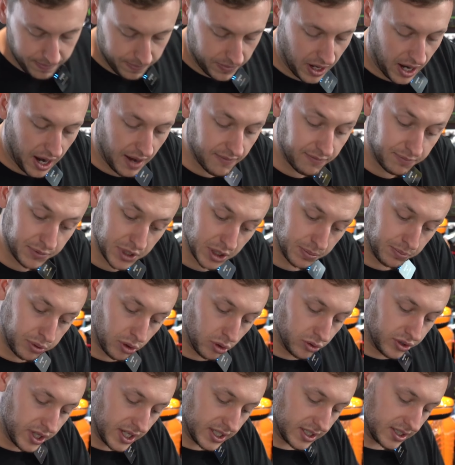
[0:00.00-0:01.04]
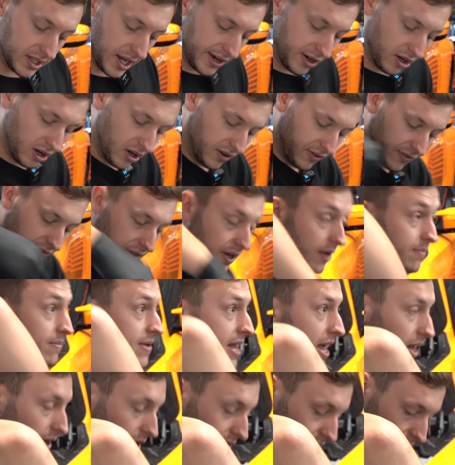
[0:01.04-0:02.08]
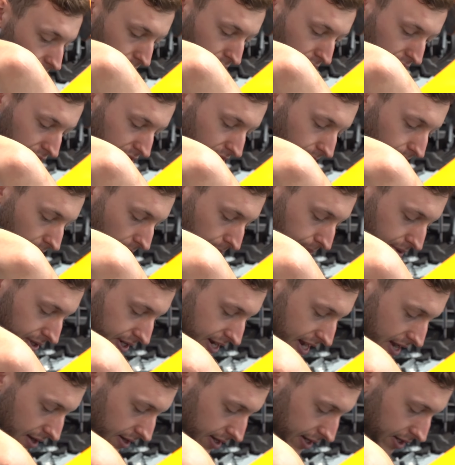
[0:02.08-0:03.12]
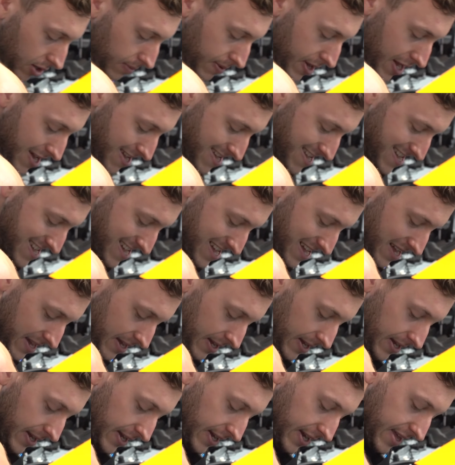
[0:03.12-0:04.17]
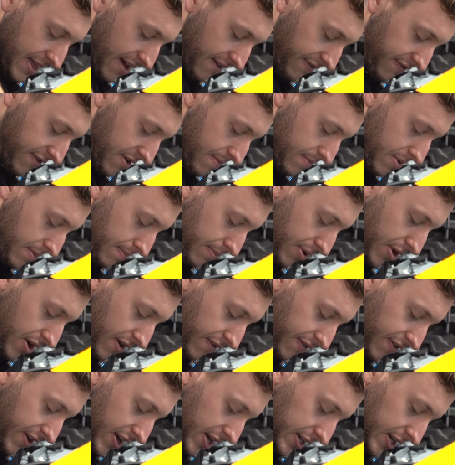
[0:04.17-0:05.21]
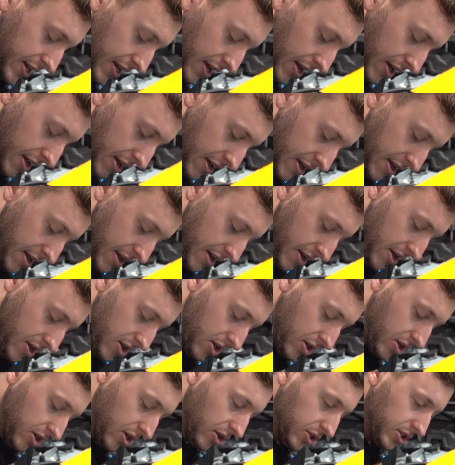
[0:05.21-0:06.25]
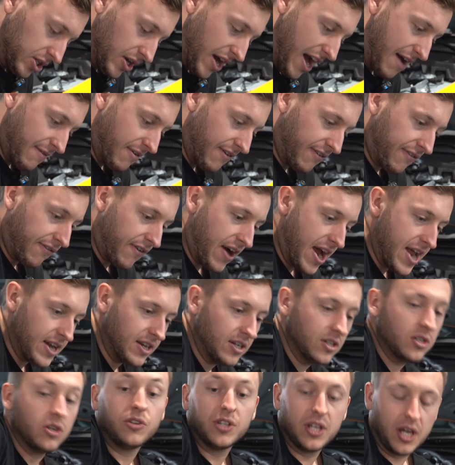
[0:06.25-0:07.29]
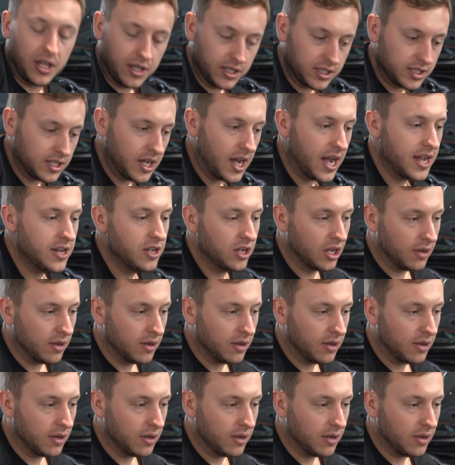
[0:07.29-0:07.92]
I've just pulled this side off. I'm now going to push the bumper down a little bit, get that fitment perfect. You can also have a friend on the other side.